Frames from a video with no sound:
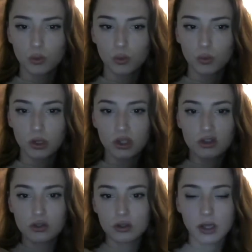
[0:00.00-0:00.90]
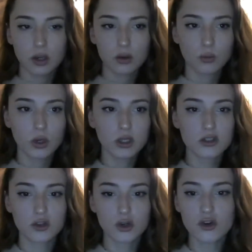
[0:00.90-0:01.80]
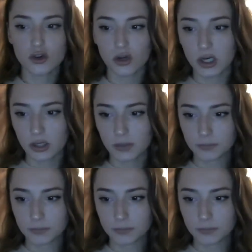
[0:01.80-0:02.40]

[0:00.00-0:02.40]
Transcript: Which, like, what surgery?